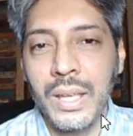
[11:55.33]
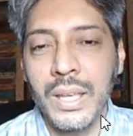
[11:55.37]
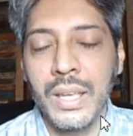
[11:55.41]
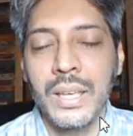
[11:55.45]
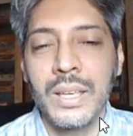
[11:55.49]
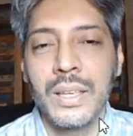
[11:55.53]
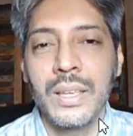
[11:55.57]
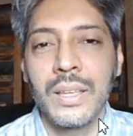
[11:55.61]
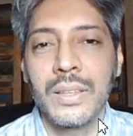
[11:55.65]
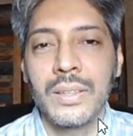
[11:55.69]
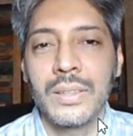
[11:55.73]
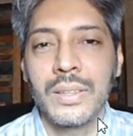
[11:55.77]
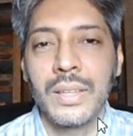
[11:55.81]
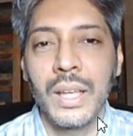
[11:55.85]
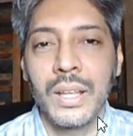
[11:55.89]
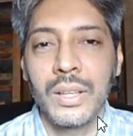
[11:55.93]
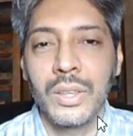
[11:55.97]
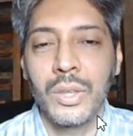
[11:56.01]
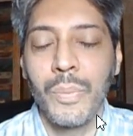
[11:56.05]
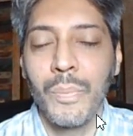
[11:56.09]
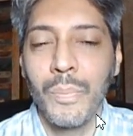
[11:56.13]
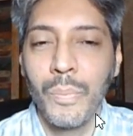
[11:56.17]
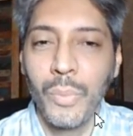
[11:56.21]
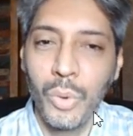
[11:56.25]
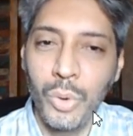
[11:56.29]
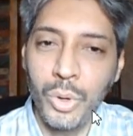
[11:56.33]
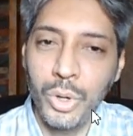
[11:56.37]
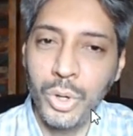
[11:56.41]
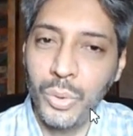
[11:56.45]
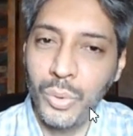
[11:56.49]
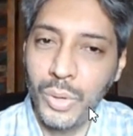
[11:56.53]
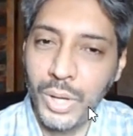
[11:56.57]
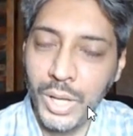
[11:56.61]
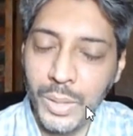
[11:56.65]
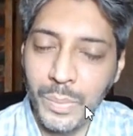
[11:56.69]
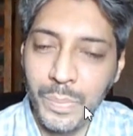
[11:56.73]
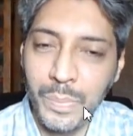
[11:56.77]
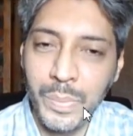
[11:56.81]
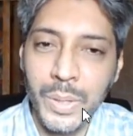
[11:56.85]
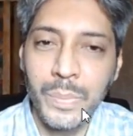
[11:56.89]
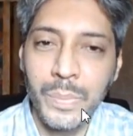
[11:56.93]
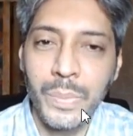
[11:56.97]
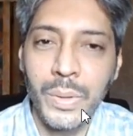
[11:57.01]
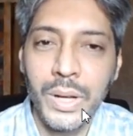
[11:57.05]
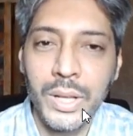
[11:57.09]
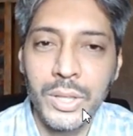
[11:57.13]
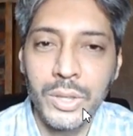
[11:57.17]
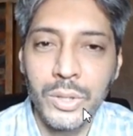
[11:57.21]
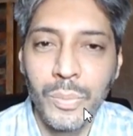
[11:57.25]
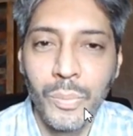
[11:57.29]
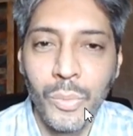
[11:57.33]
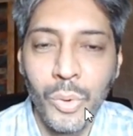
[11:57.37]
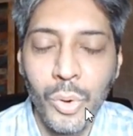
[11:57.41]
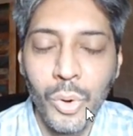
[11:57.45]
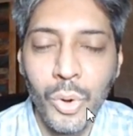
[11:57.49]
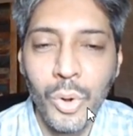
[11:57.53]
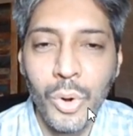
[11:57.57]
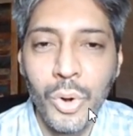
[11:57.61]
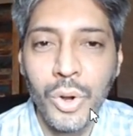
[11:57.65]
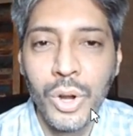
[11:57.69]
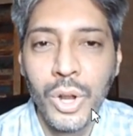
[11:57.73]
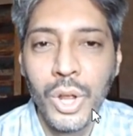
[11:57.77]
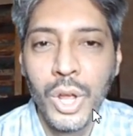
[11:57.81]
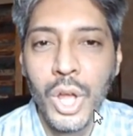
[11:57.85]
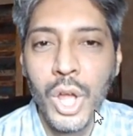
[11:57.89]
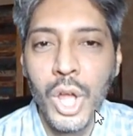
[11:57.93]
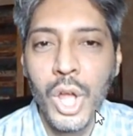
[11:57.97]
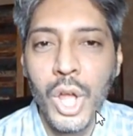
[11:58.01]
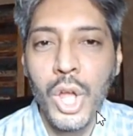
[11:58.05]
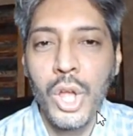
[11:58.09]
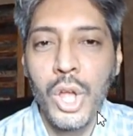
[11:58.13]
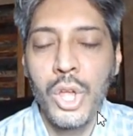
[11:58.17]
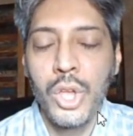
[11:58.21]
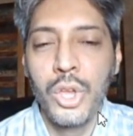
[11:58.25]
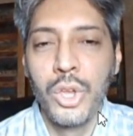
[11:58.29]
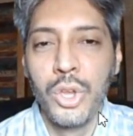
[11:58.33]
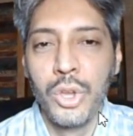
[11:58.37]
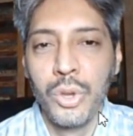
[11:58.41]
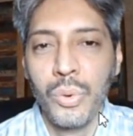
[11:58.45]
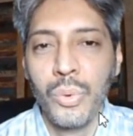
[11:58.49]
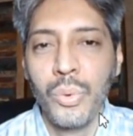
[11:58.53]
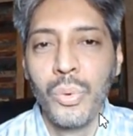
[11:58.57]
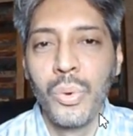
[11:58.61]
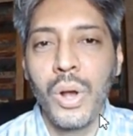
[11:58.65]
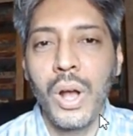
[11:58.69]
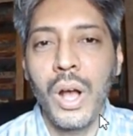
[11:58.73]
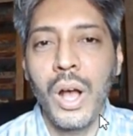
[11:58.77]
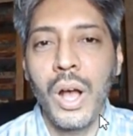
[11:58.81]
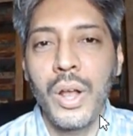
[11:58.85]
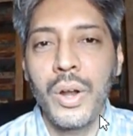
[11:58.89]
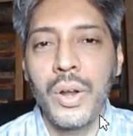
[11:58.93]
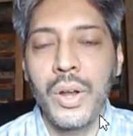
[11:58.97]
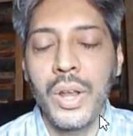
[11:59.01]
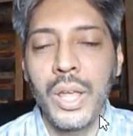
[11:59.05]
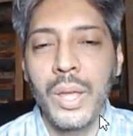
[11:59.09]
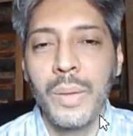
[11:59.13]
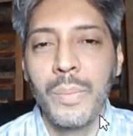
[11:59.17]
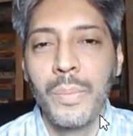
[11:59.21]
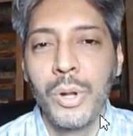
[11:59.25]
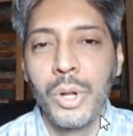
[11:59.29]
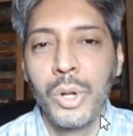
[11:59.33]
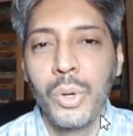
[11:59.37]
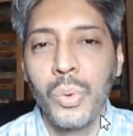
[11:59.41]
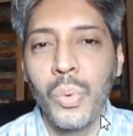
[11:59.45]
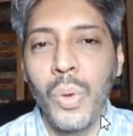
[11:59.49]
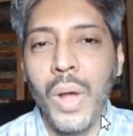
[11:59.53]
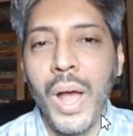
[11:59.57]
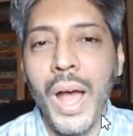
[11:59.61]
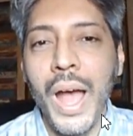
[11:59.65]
is that the more you help people and the more you are able to